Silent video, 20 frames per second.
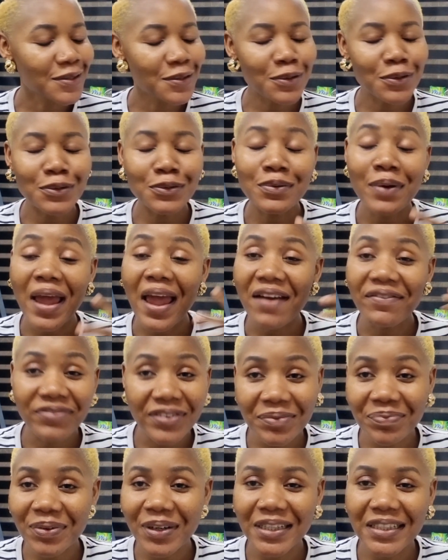to
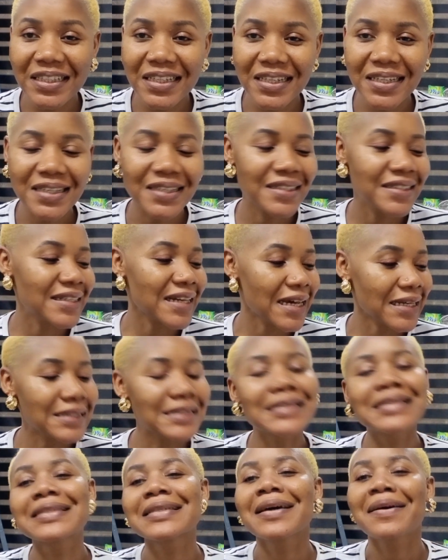everybody
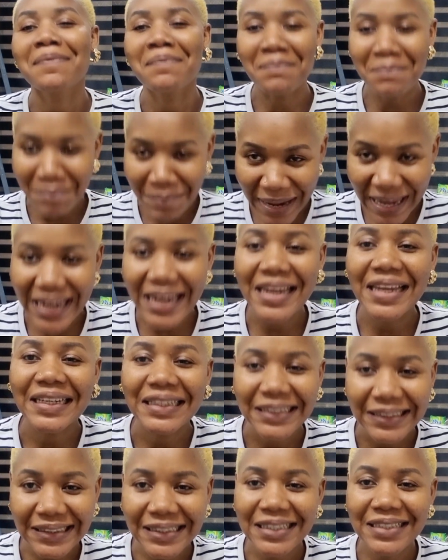that may
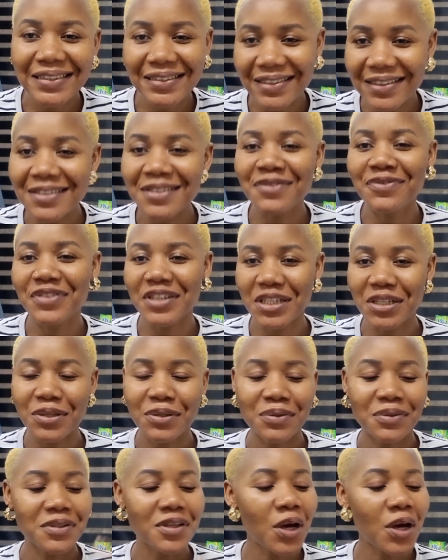need those videos.